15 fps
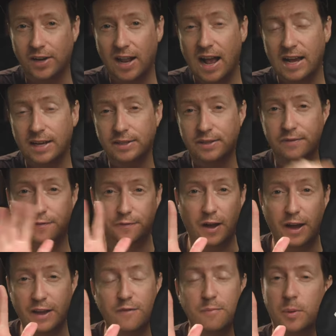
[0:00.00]
that has
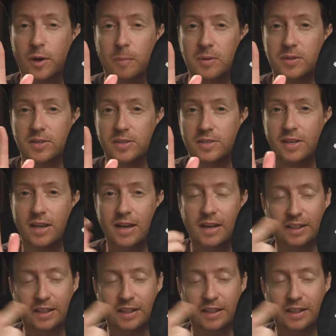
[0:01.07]
five purposes.